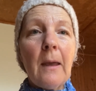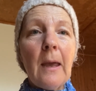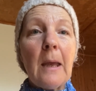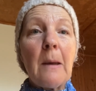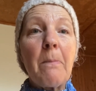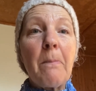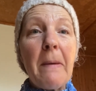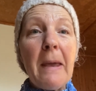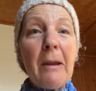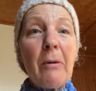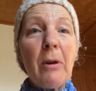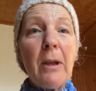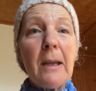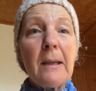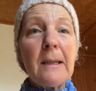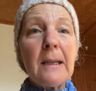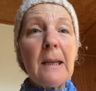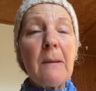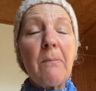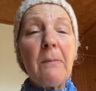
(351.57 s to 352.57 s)
And
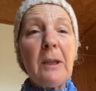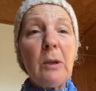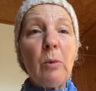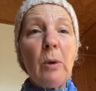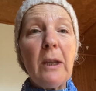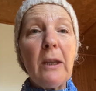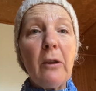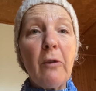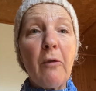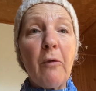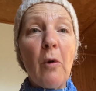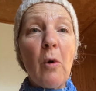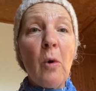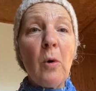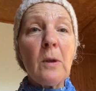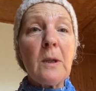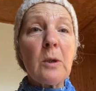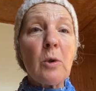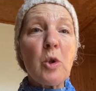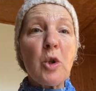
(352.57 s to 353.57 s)
periods in between the
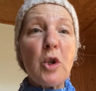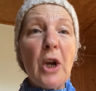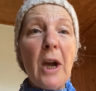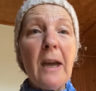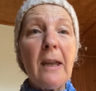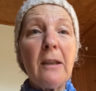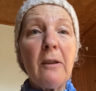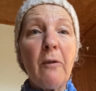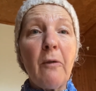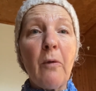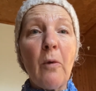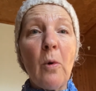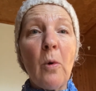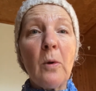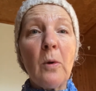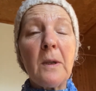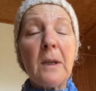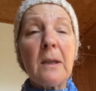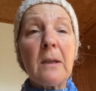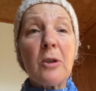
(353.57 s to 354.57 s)
thoughts or chains of
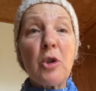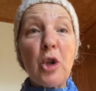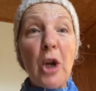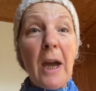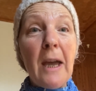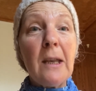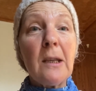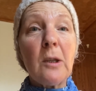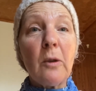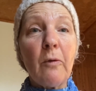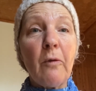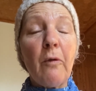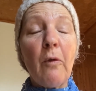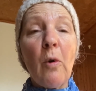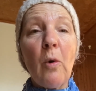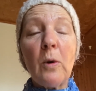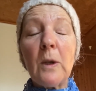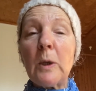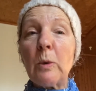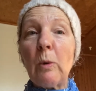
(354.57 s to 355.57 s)

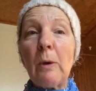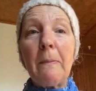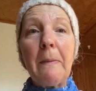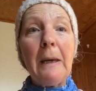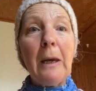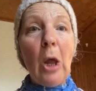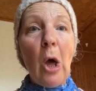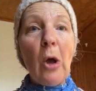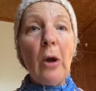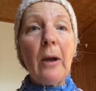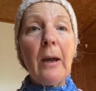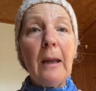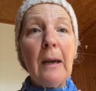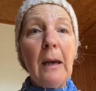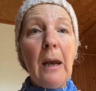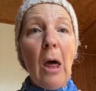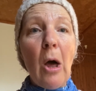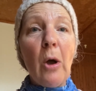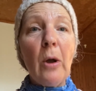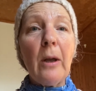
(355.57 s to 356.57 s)
thoughts will be longer and
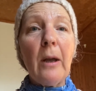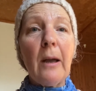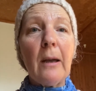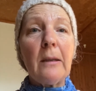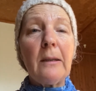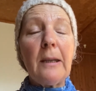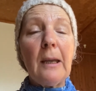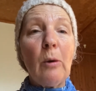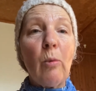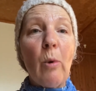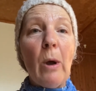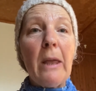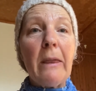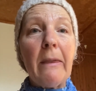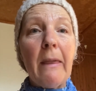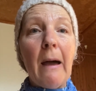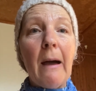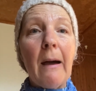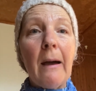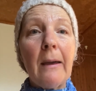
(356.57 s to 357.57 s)
longer till one
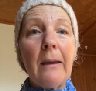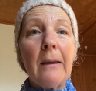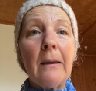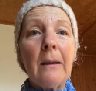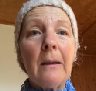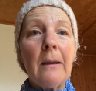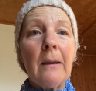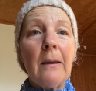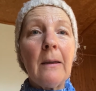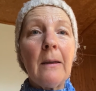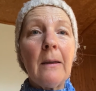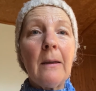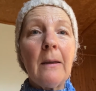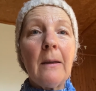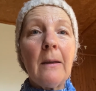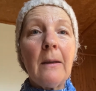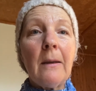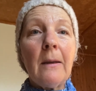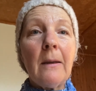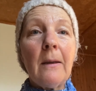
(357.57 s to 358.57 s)
day
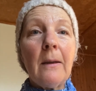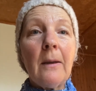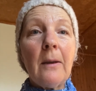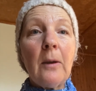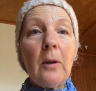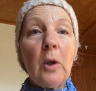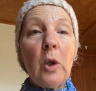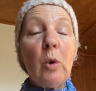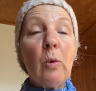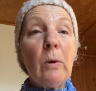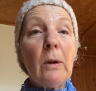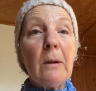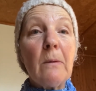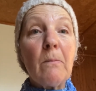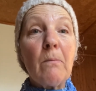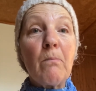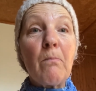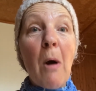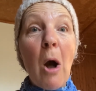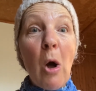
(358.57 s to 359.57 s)
you will
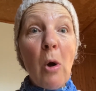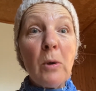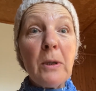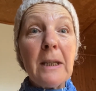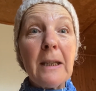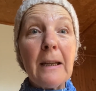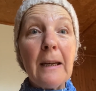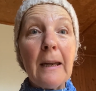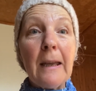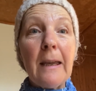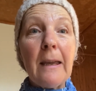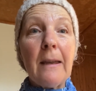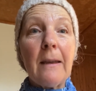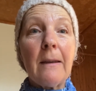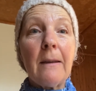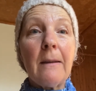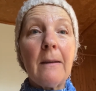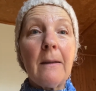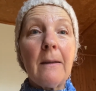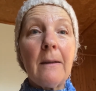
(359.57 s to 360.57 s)
mostly
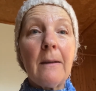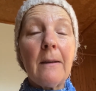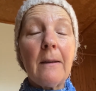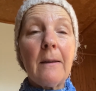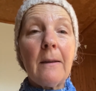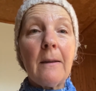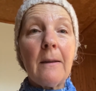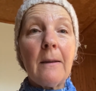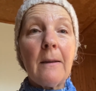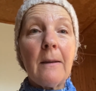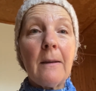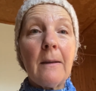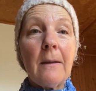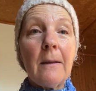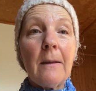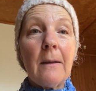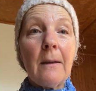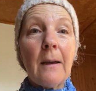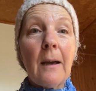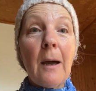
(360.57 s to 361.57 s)

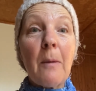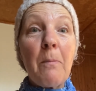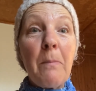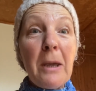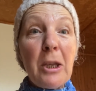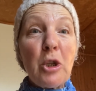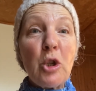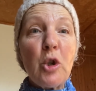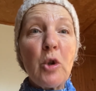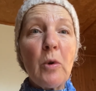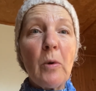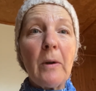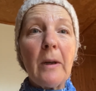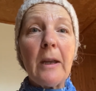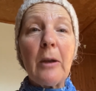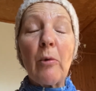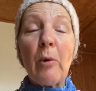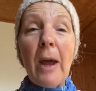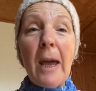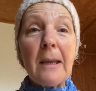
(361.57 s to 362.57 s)
habitually
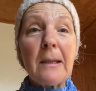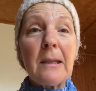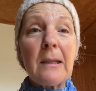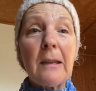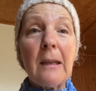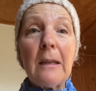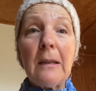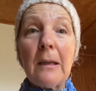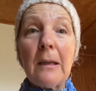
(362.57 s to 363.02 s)
rest in the